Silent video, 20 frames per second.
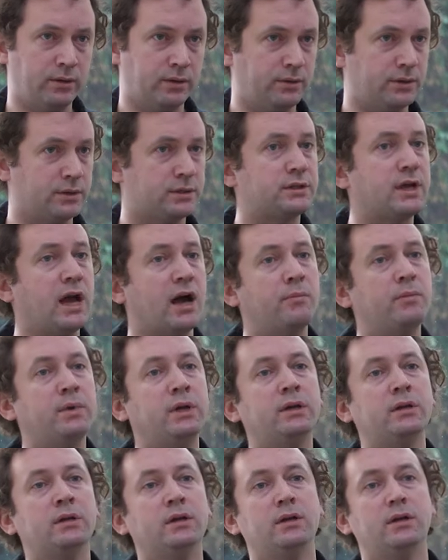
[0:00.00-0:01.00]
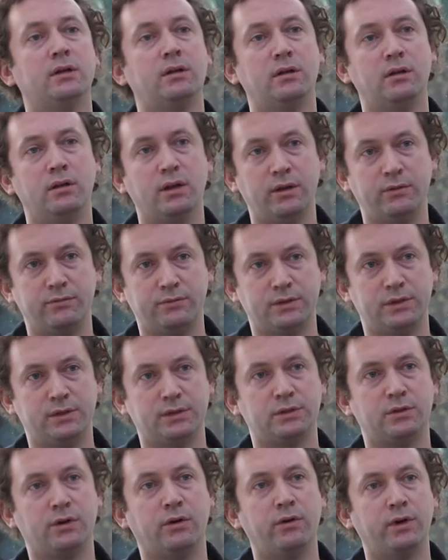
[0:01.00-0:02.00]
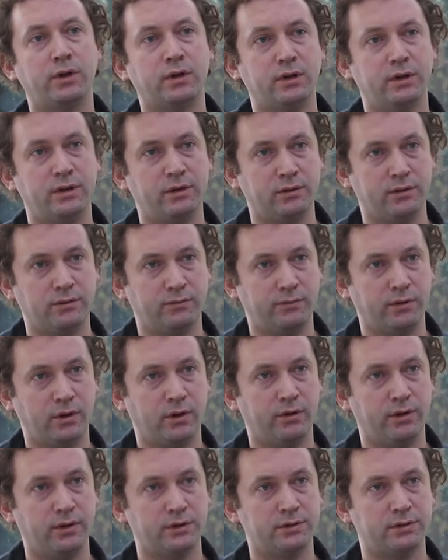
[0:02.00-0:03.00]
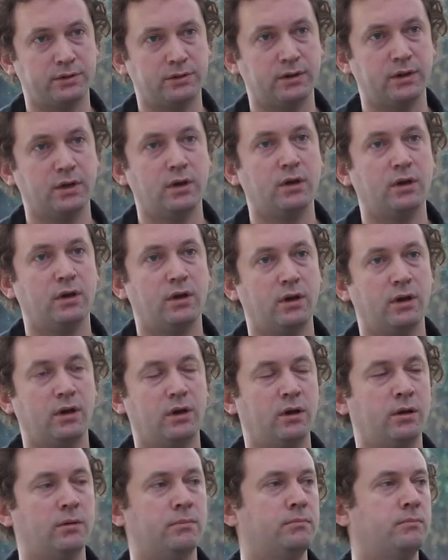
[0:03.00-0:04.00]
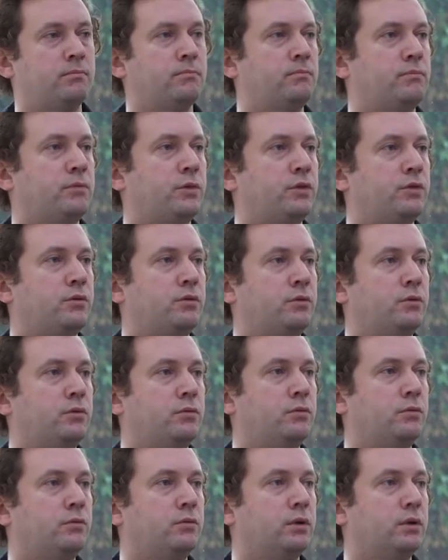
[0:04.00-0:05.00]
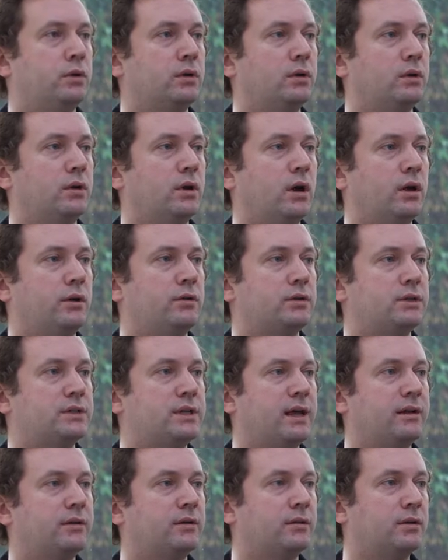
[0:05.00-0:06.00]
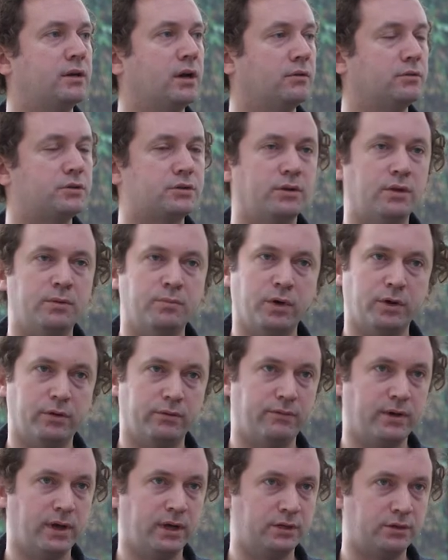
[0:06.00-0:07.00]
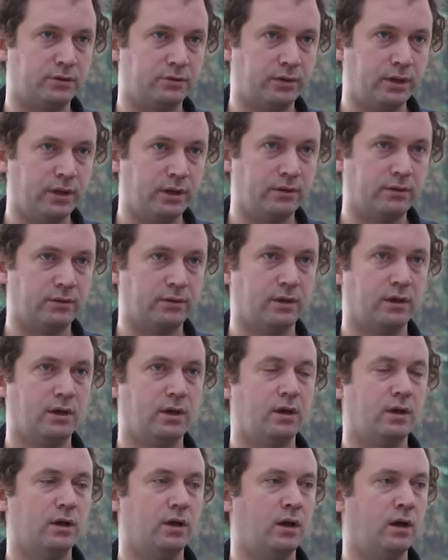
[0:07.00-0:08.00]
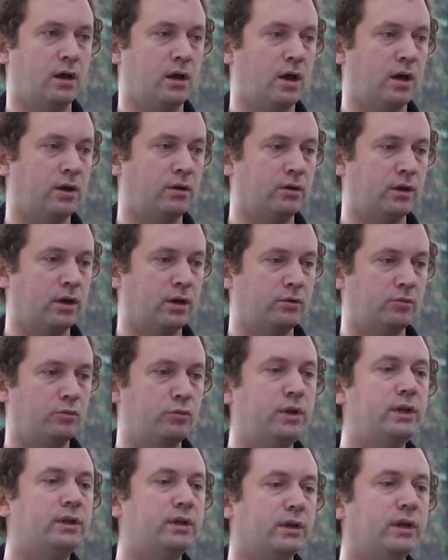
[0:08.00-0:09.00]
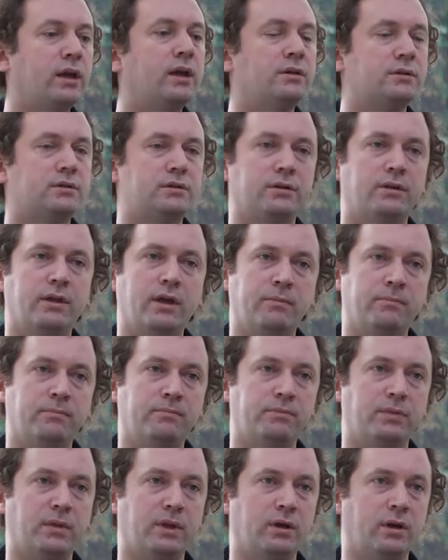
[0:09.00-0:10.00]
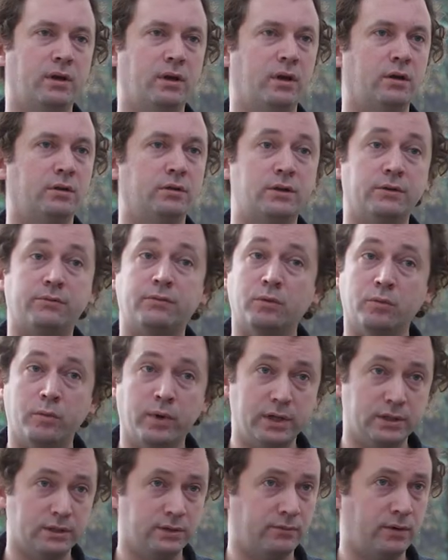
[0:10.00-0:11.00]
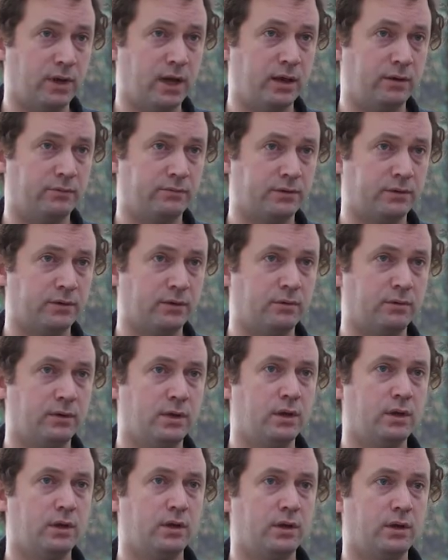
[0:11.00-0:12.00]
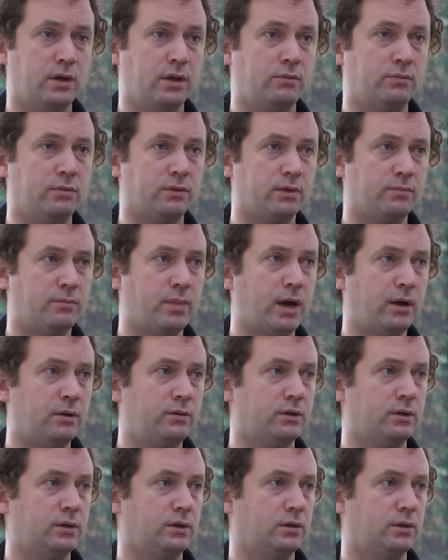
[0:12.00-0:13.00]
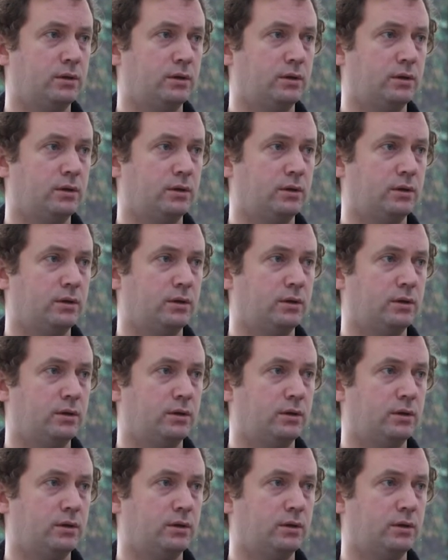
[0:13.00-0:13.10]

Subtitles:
that the Sami lived historically in the forest through understanding culturally modified trees and reading into them different ways of life. So it was about